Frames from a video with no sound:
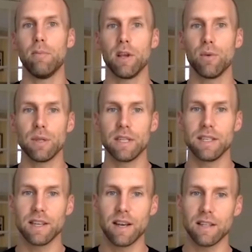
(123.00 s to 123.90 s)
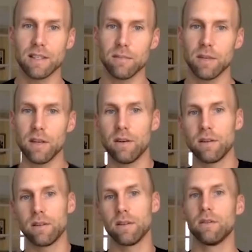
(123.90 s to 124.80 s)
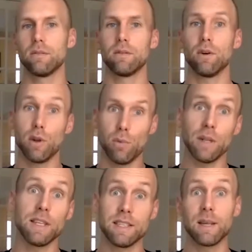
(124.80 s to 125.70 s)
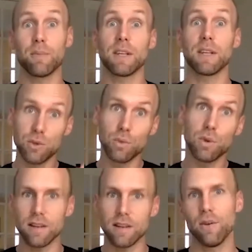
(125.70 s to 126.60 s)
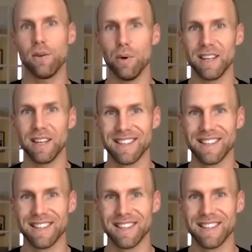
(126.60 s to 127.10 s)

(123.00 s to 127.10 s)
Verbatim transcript: you will need to cut something or you will need something to cut the wood.